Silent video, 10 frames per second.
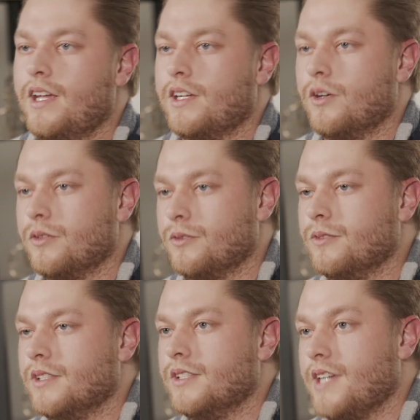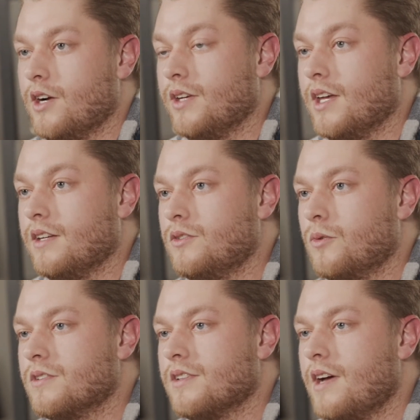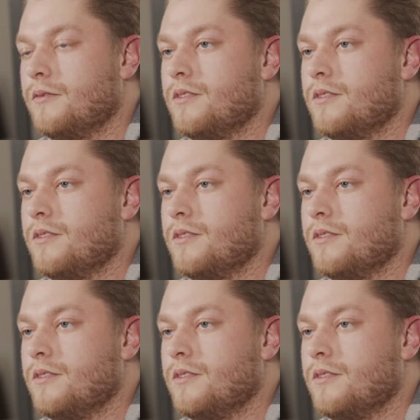and going through the narrow gate towards life with